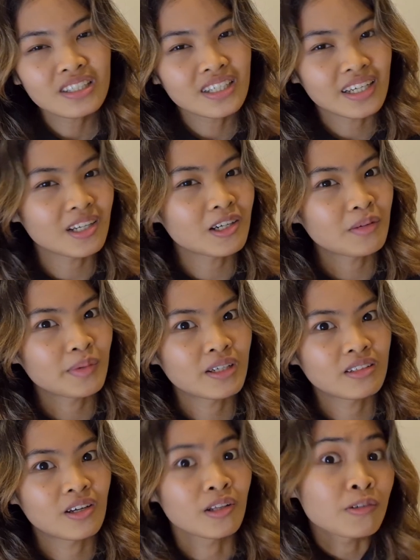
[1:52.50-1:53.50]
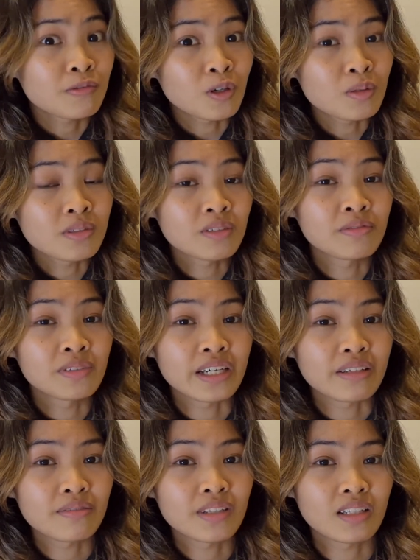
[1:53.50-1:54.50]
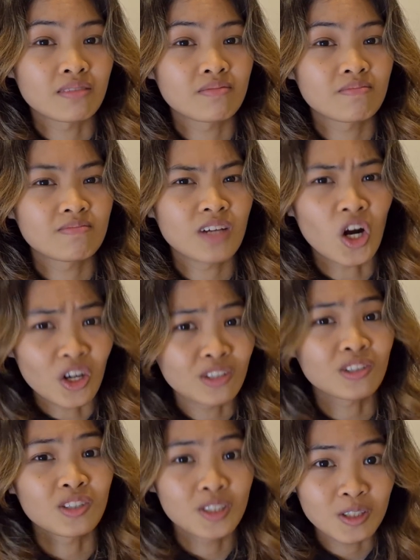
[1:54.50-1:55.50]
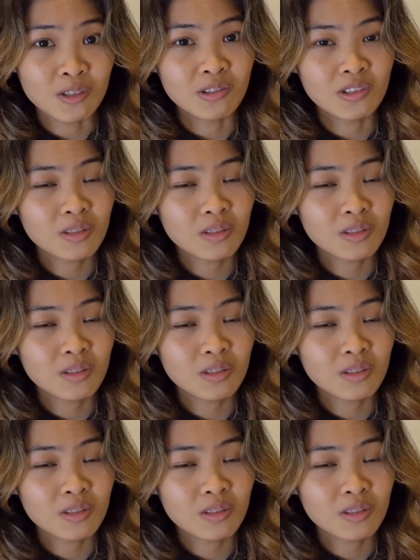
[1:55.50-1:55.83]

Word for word: care about other forms of life that aren't you,